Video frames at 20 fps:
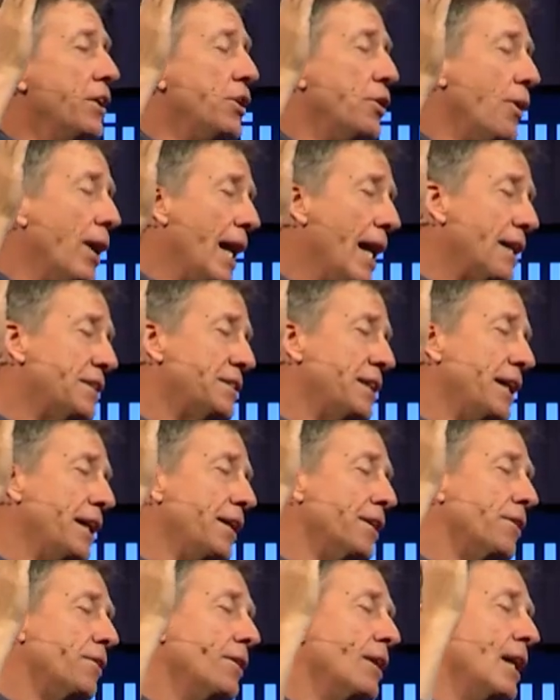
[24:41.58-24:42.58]
you
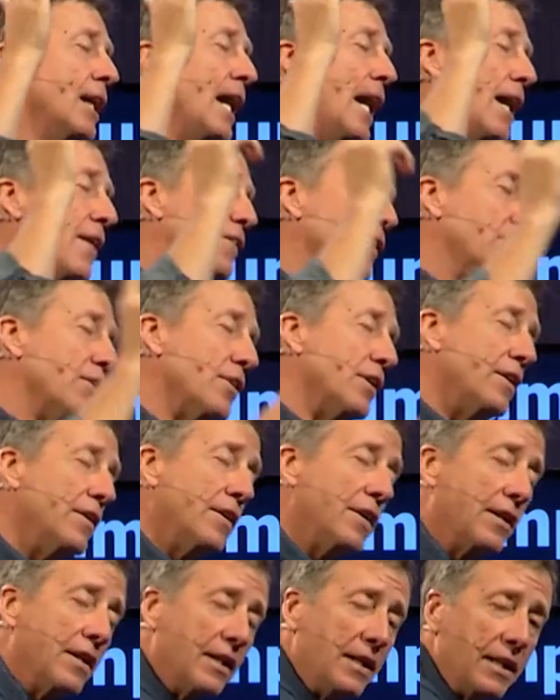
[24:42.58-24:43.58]
exhale, and you're,
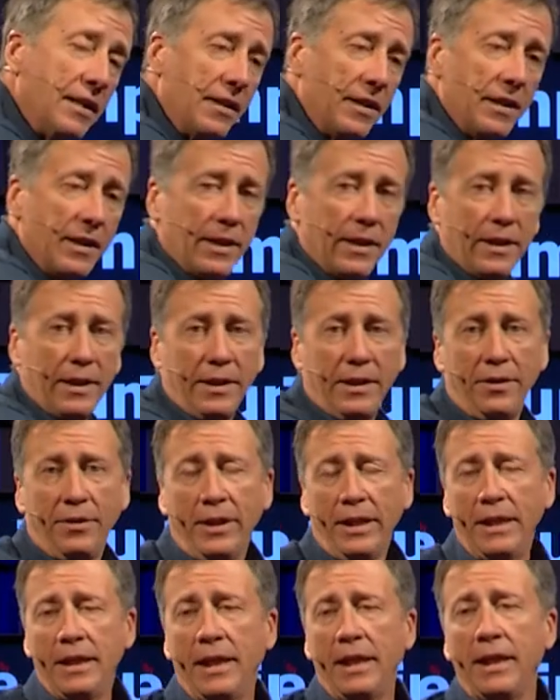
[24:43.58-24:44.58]
you
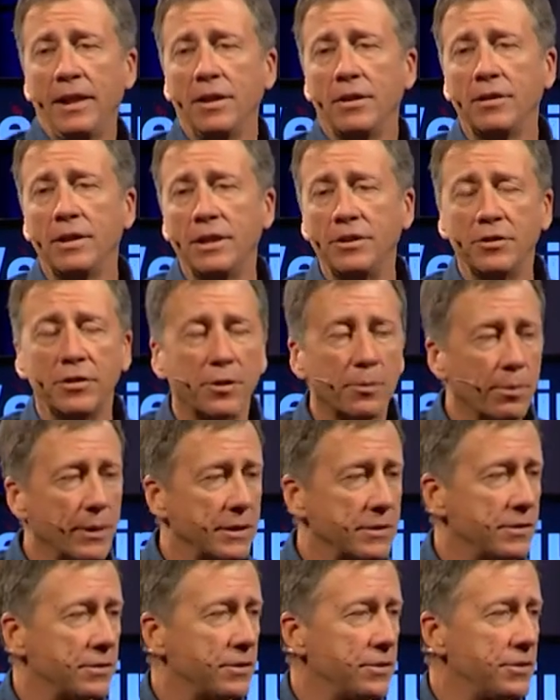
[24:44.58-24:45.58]
inhale, and you're in the
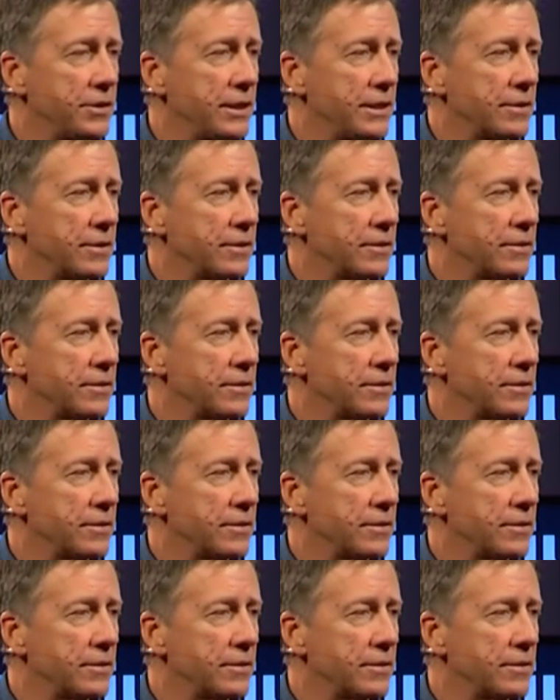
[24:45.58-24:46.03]
presence of Jesus.